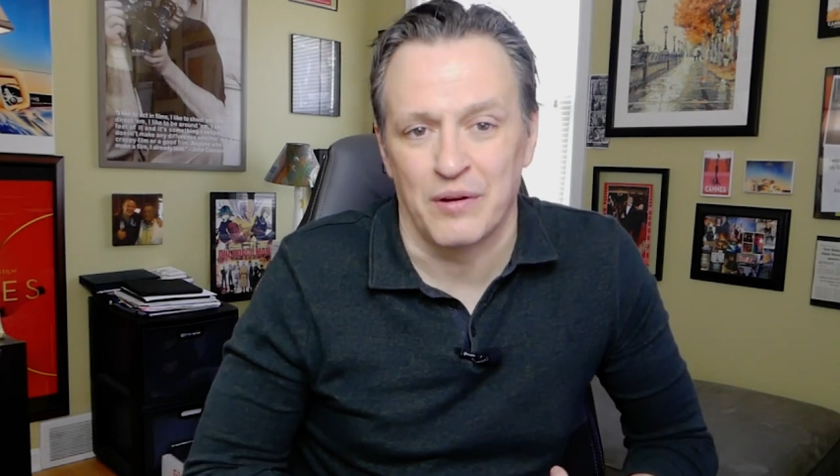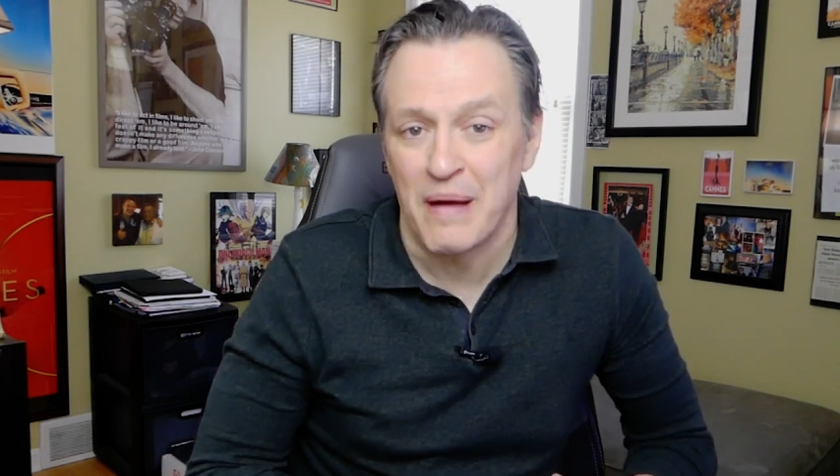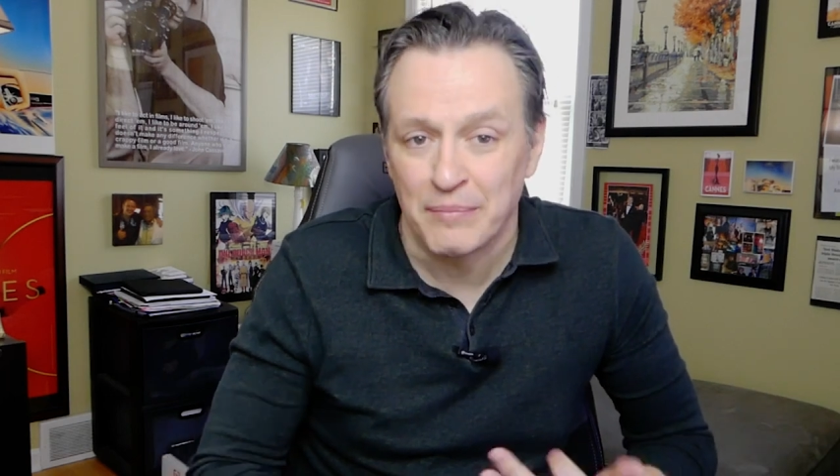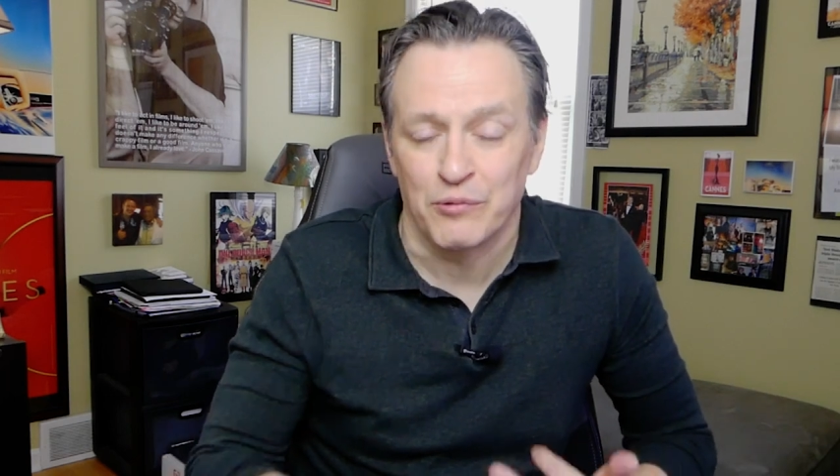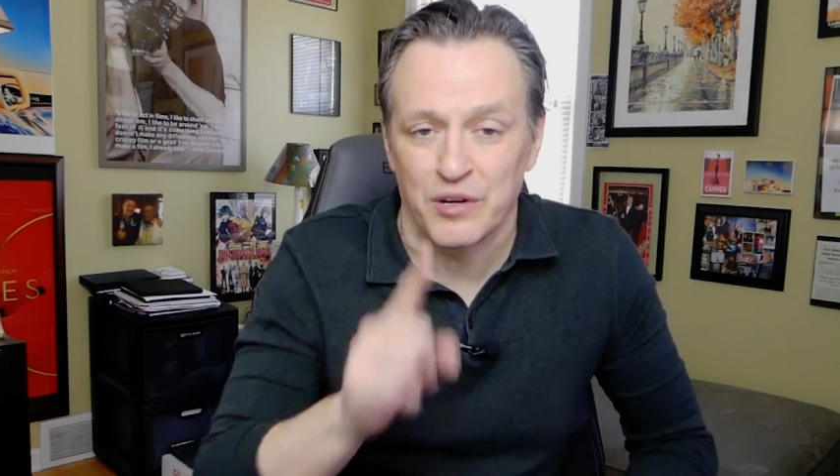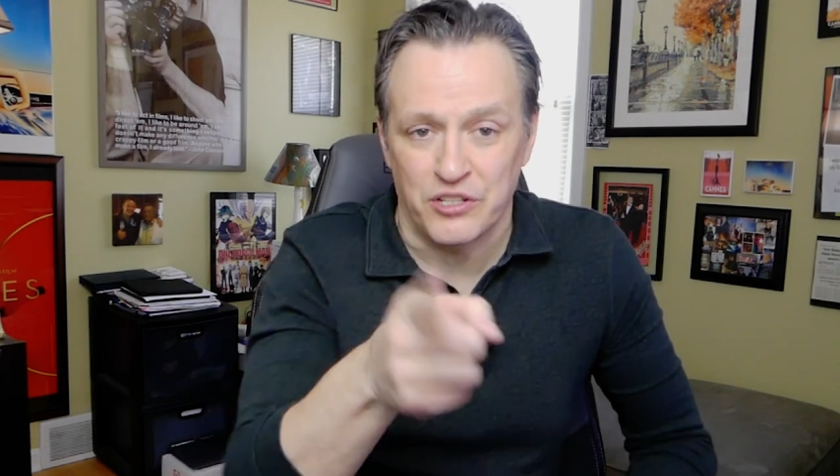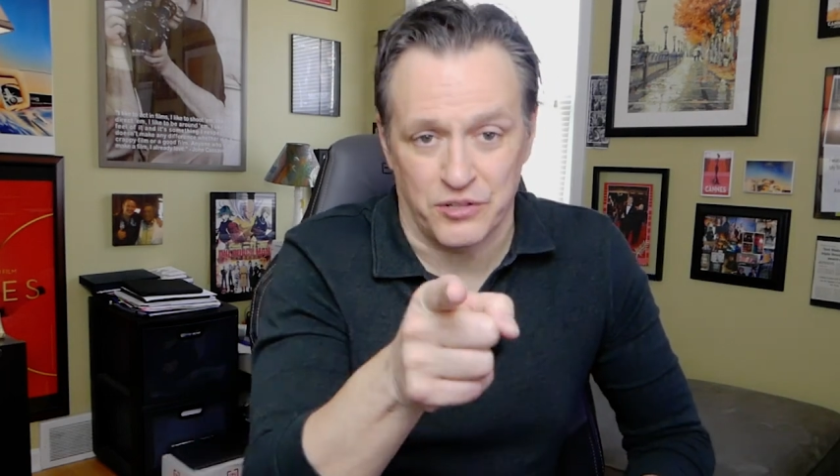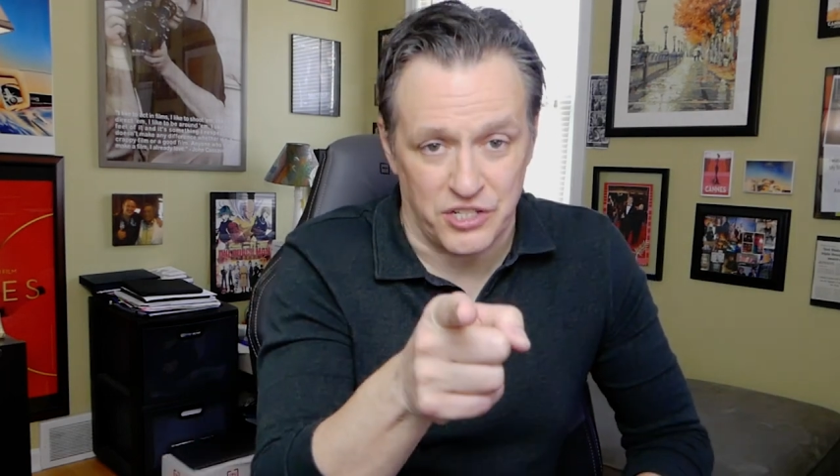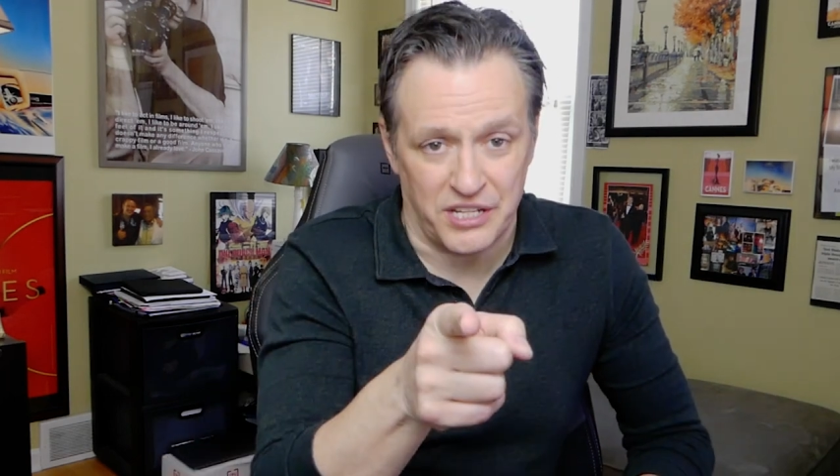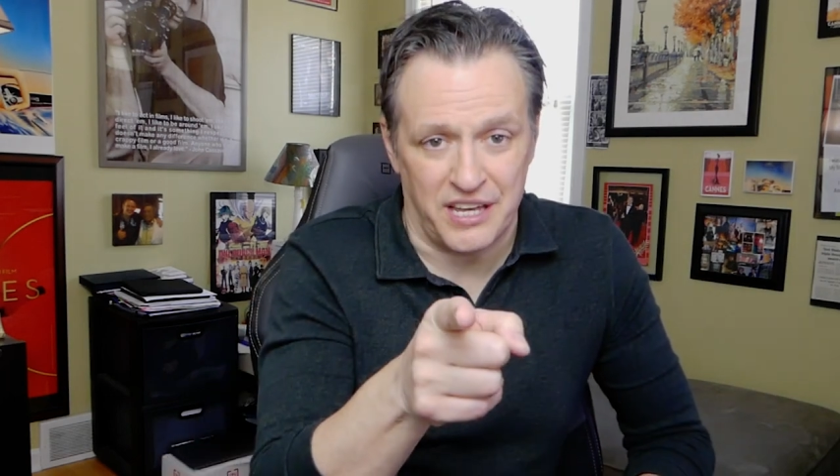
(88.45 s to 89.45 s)
Remember,
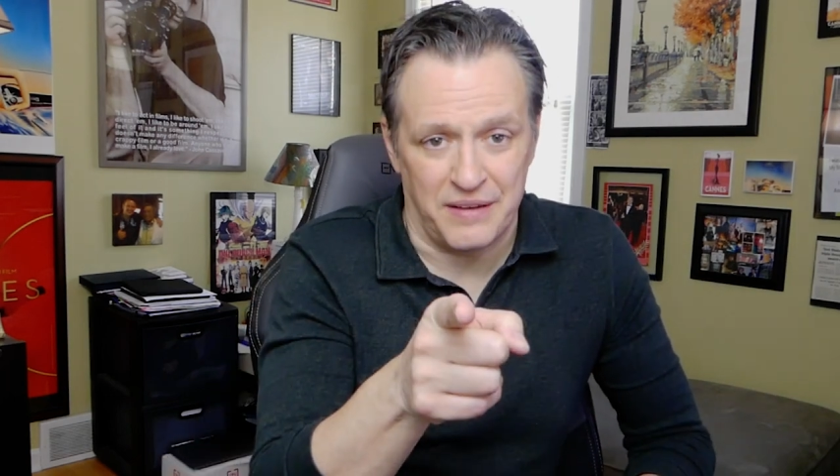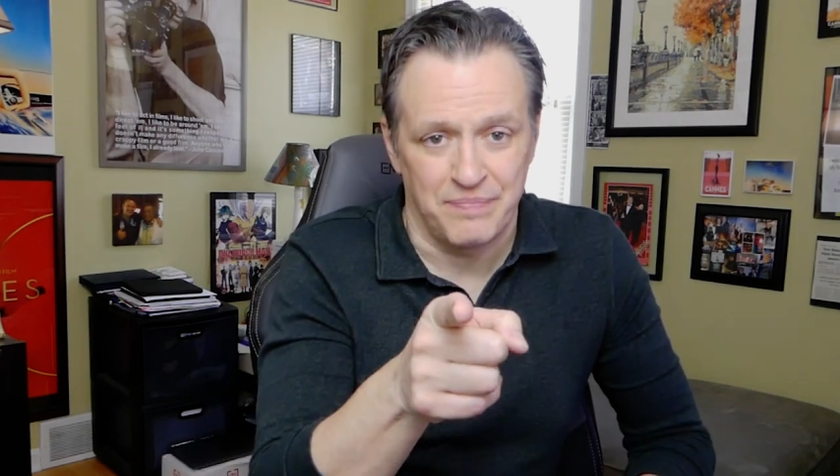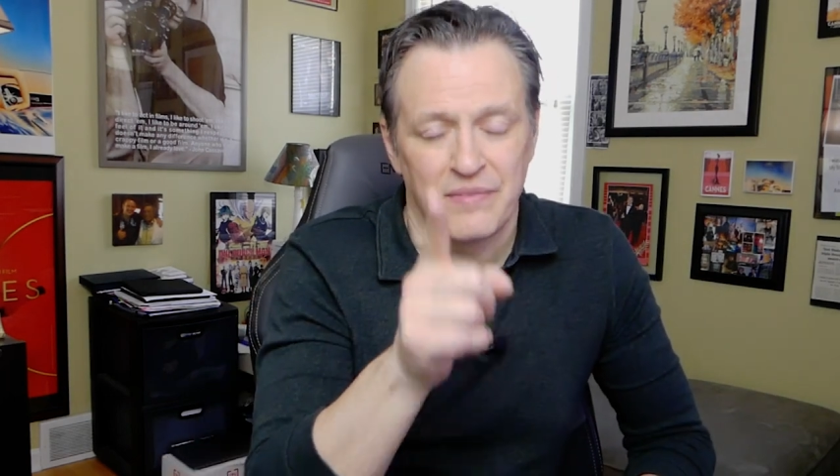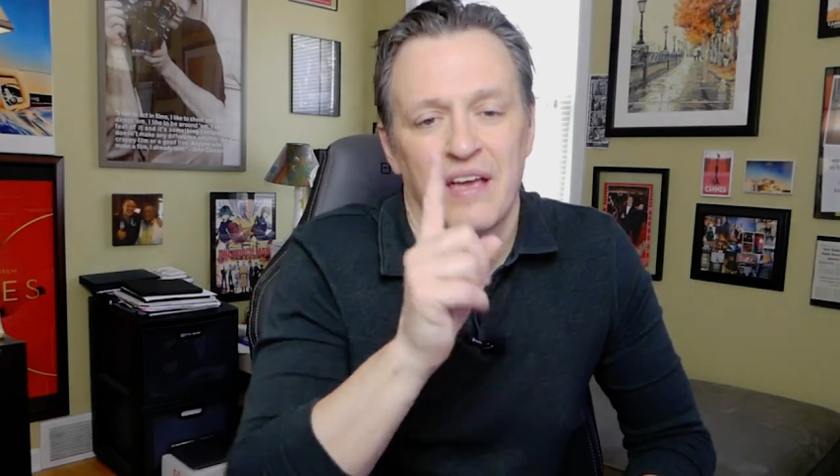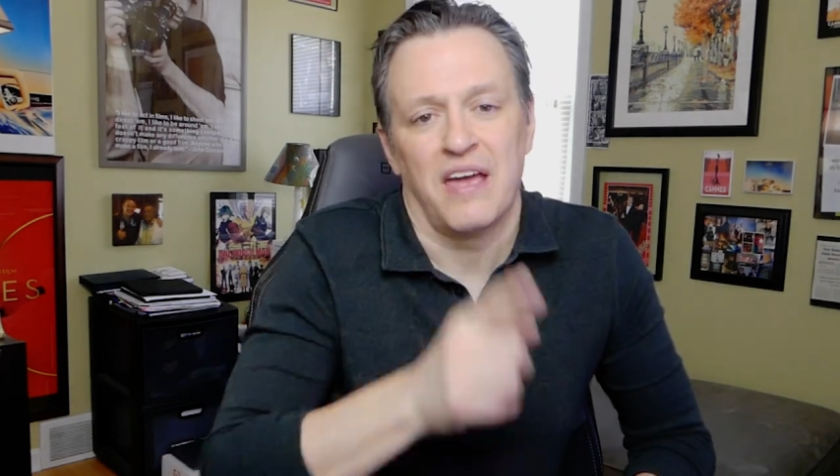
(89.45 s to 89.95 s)
research is key,